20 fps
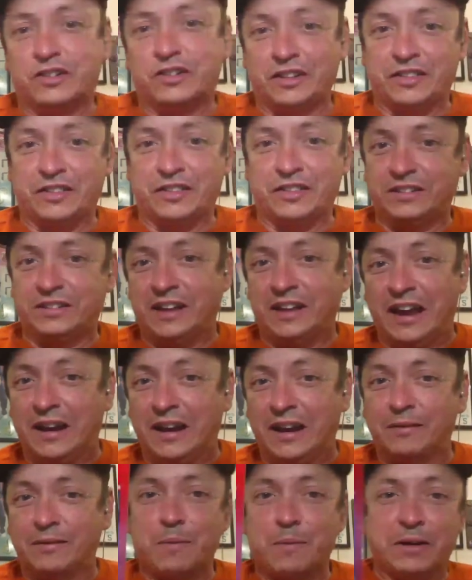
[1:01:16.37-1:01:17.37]
and unfortunately, this
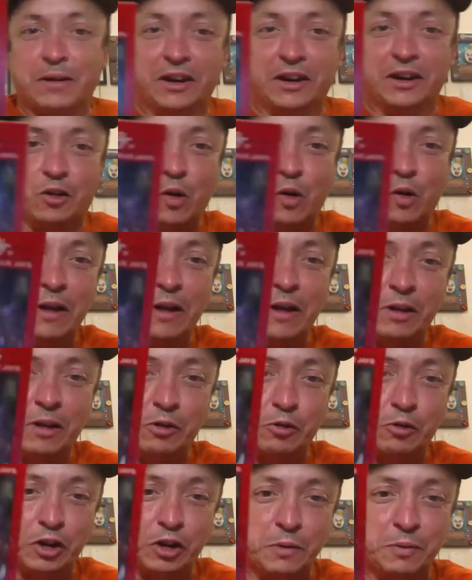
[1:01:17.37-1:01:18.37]
ended up not being a
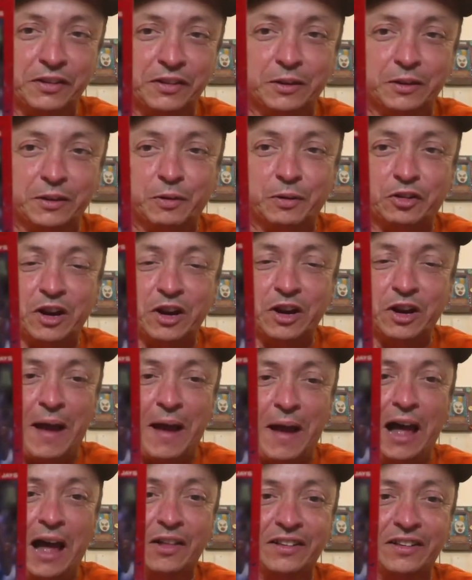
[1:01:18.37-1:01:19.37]
great Rated Rookie, but this is a
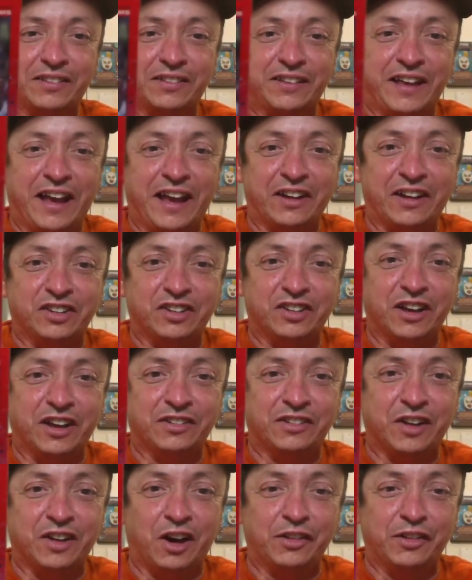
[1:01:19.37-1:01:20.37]
picture of Alex
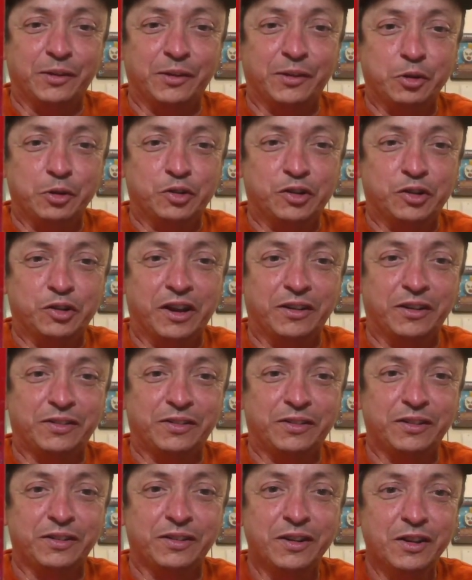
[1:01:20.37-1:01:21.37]
Sanchez on the Blue
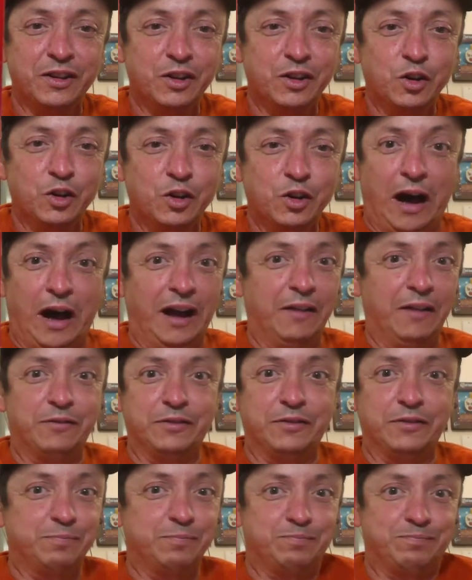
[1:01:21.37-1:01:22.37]
Jays, who I
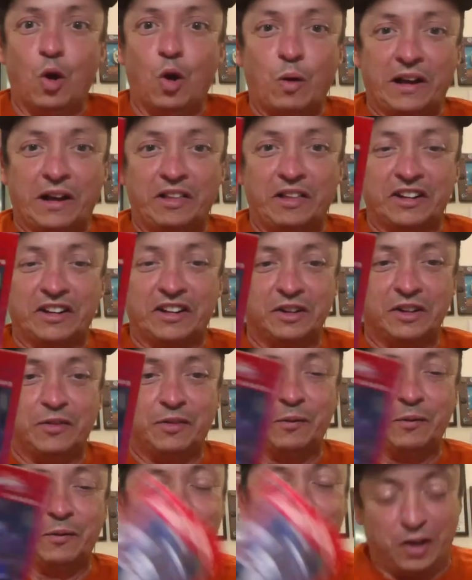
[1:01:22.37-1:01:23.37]
have no
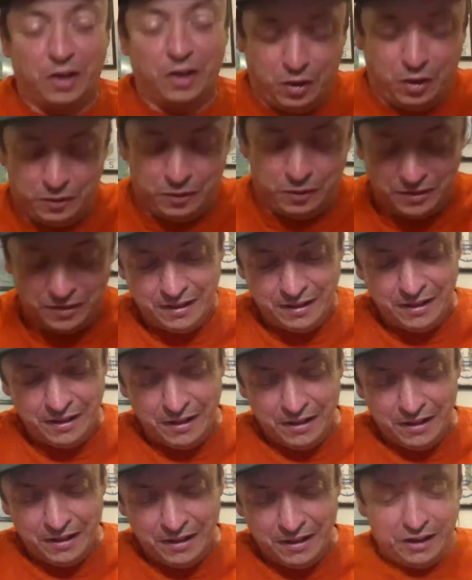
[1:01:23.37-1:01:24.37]
recollection. So,
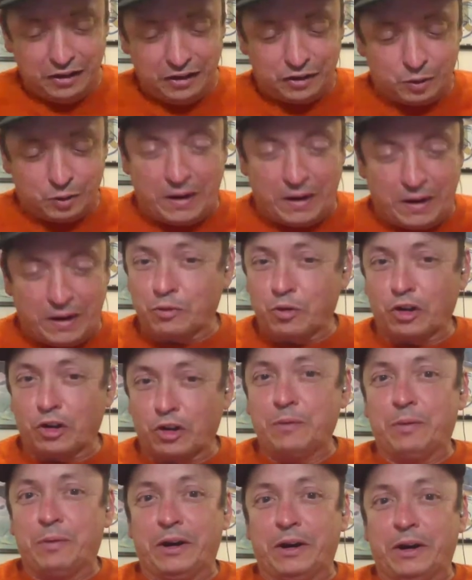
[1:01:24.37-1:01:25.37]
mm-hmm. he was a Rated
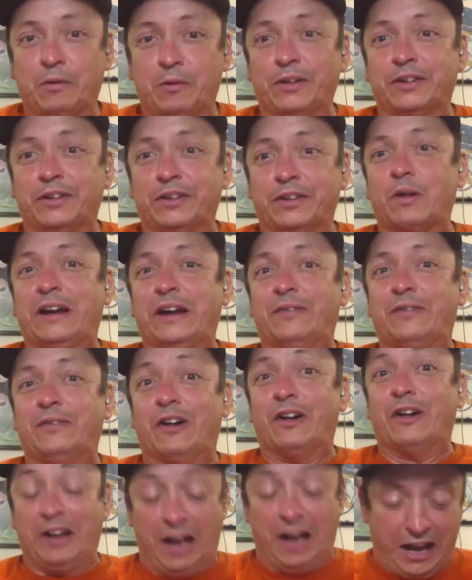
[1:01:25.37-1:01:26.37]
Rookie, but he wasn't rated
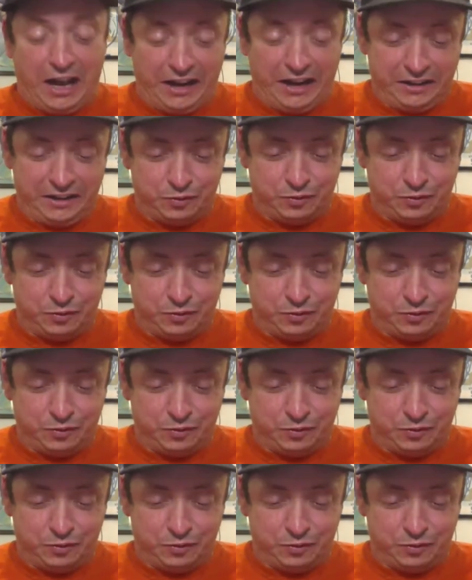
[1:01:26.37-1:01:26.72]
very high,